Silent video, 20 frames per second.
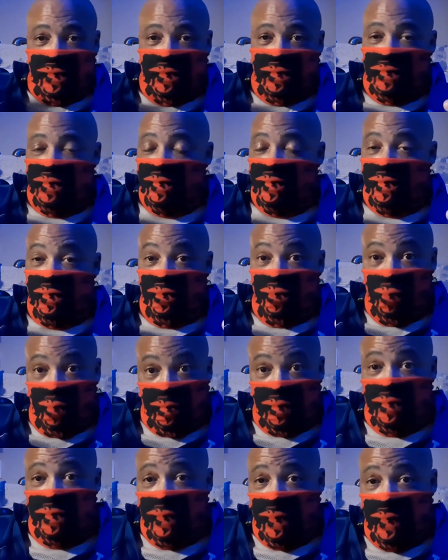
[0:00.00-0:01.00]

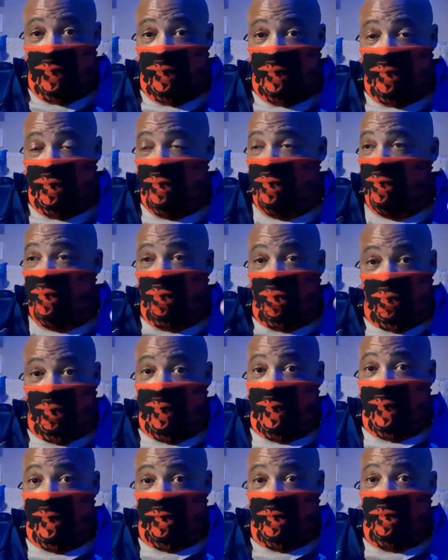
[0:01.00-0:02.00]
supersonic
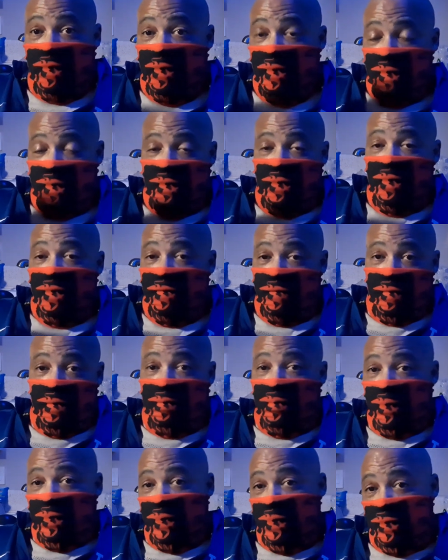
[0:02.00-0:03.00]
crack of the
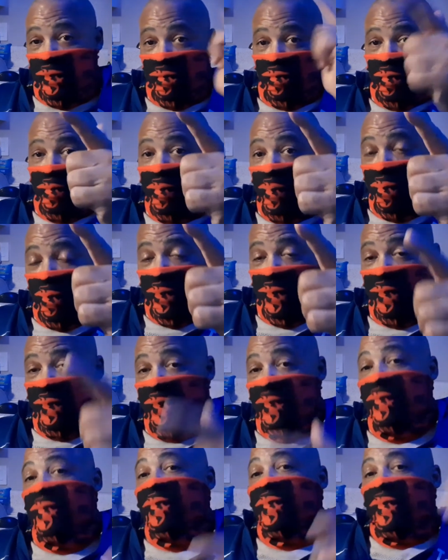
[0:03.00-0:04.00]
bullet. The report
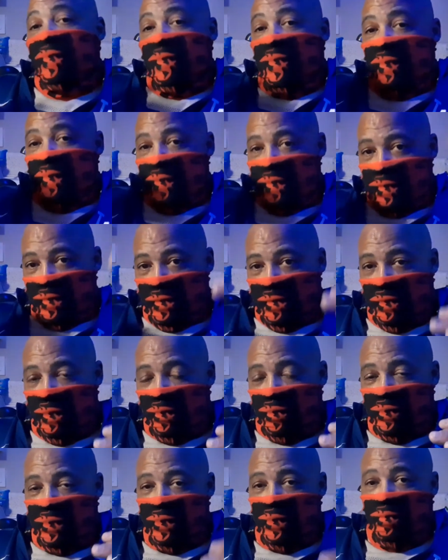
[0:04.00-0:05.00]

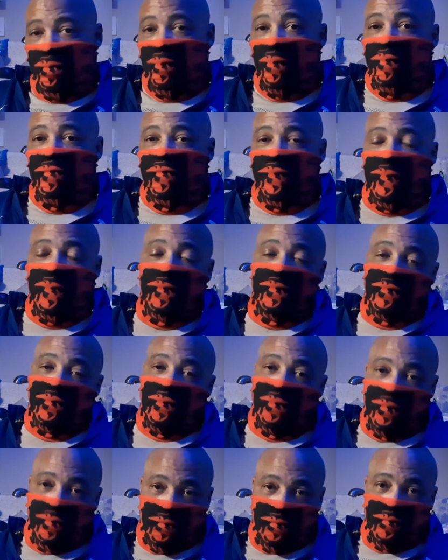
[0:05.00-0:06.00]
lowers your profile,
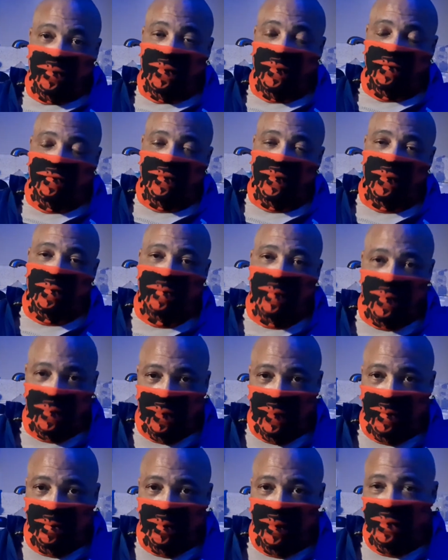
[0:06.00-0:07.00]
so it was good for the special
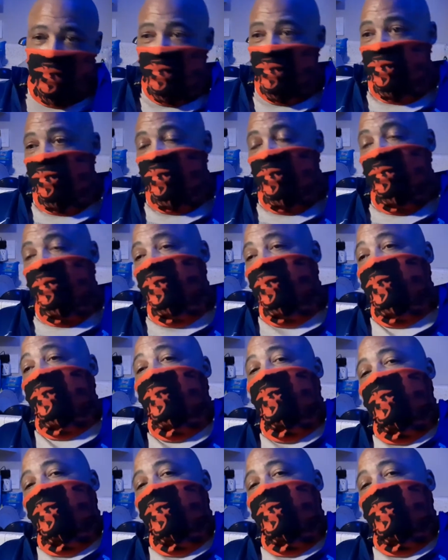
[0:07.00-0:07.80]
operations community.